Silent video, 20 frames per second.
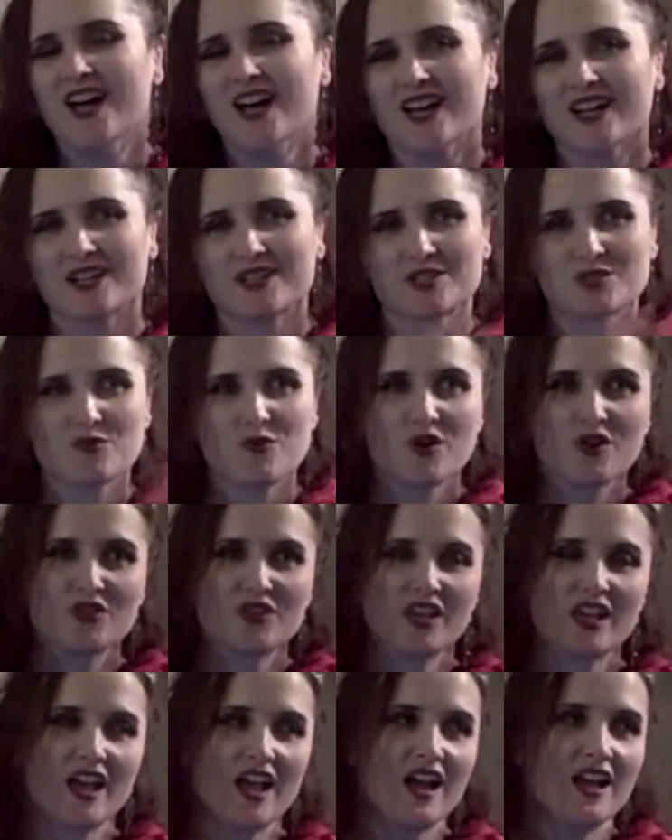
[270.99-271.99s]
because toward
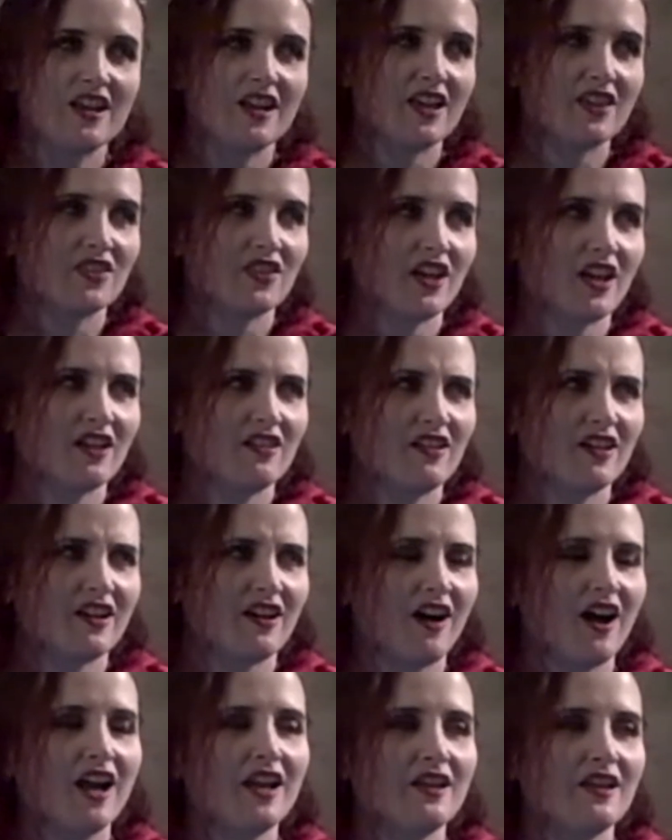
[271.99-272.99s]
the end, I think like
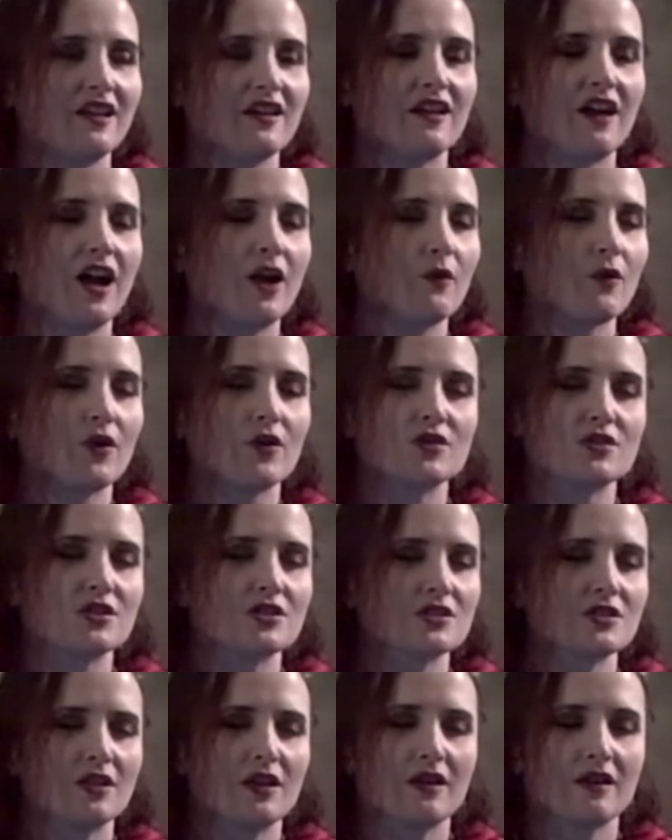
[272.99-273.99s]
Heidi and I were
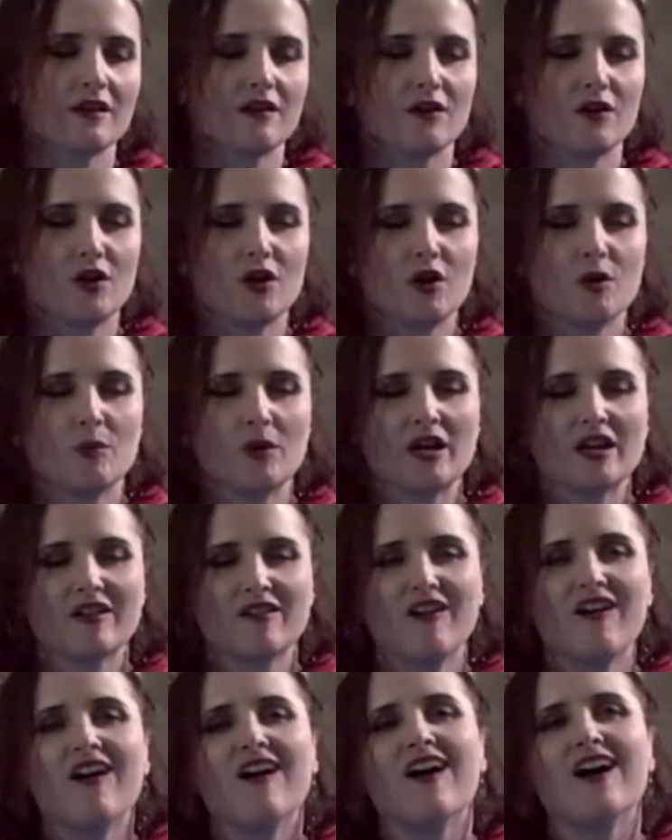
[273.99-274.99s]
just like, oh my
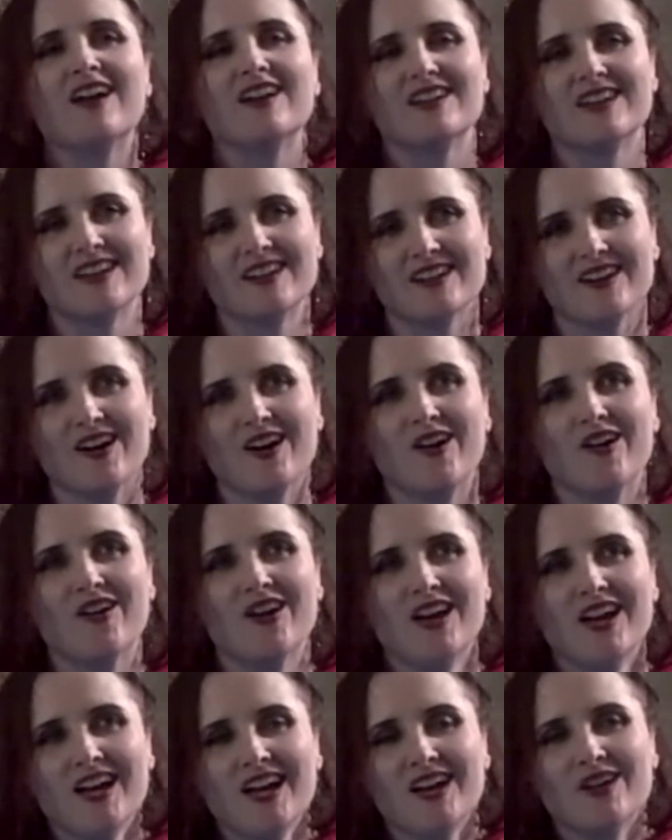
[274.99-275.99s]
God,
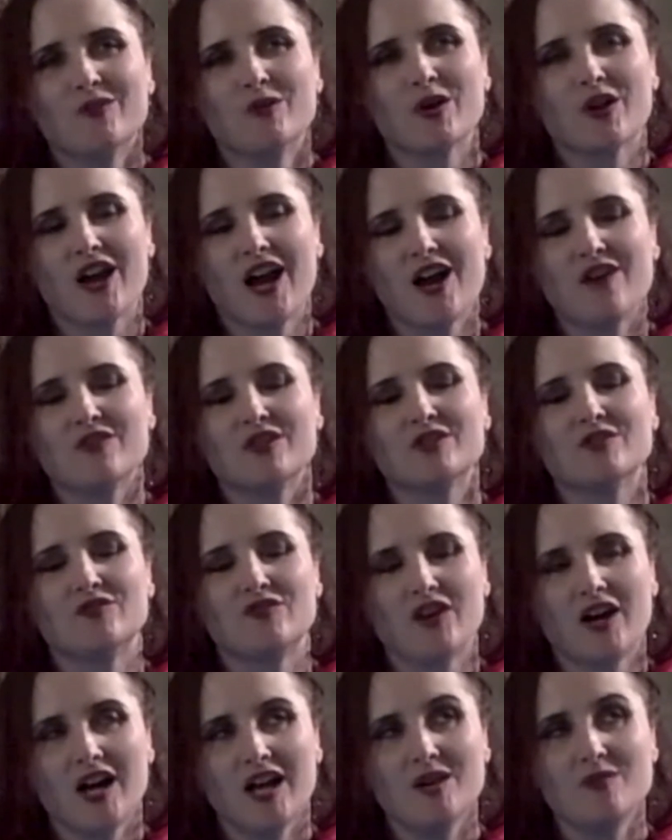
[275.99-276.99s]
we were having
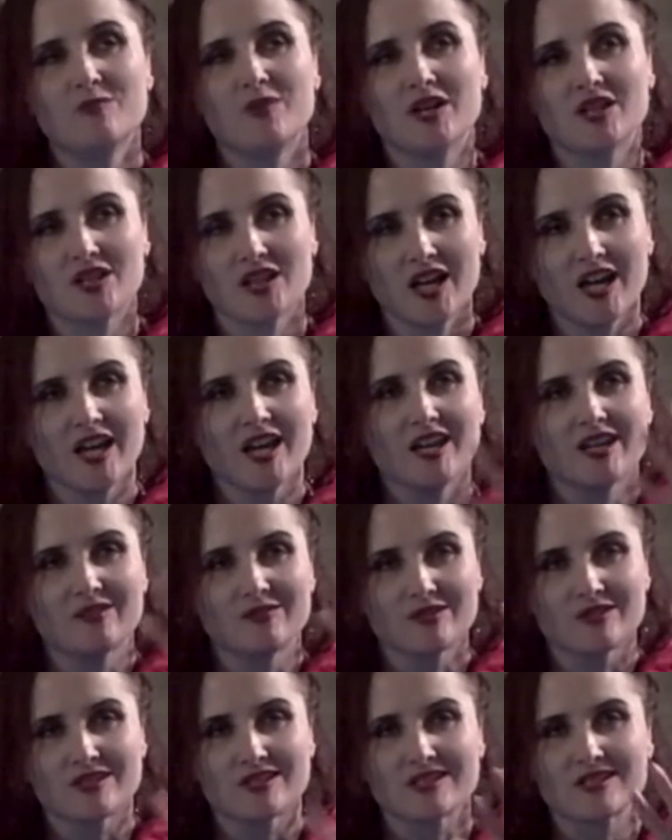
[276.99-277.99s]
fun, but like,
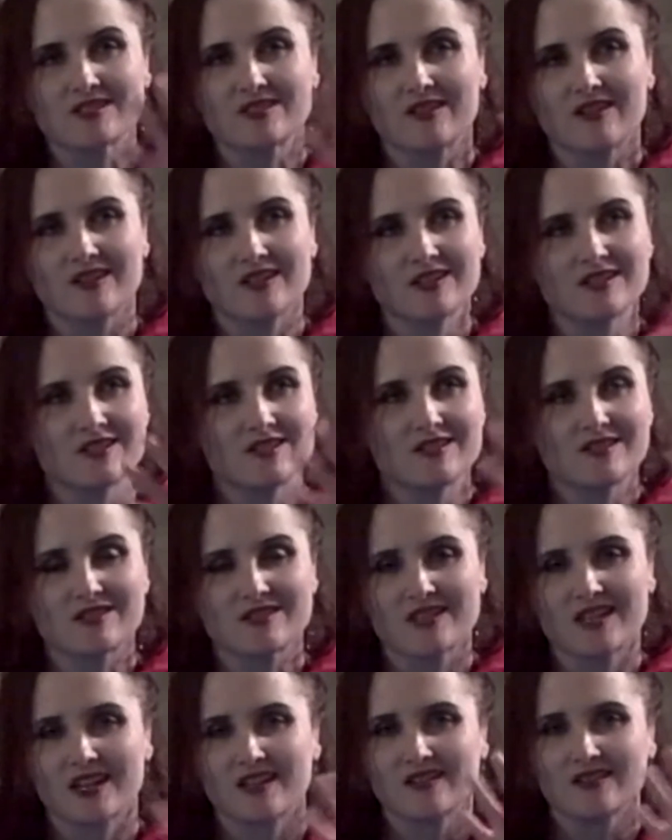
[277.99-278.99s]
we're just starting to
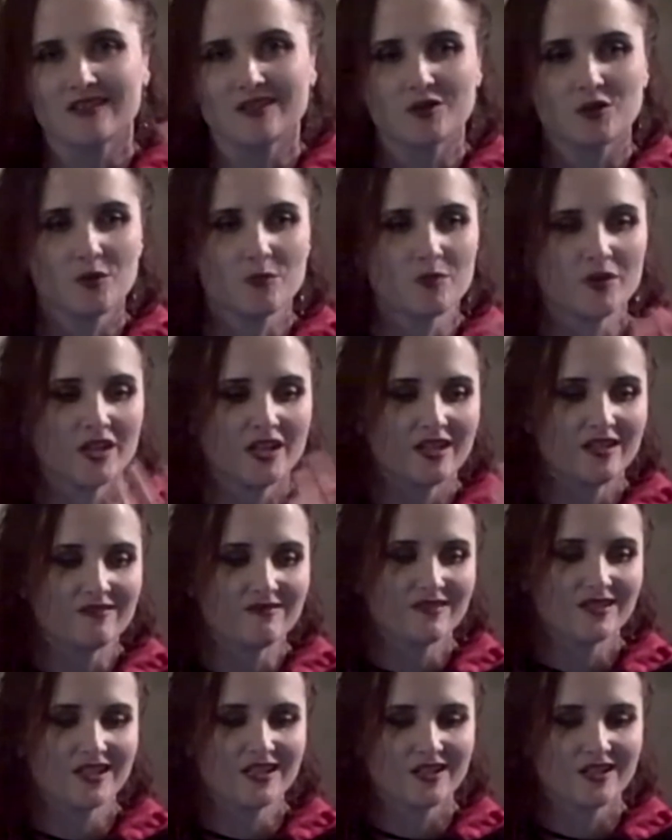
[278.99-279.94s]
just get a little bit,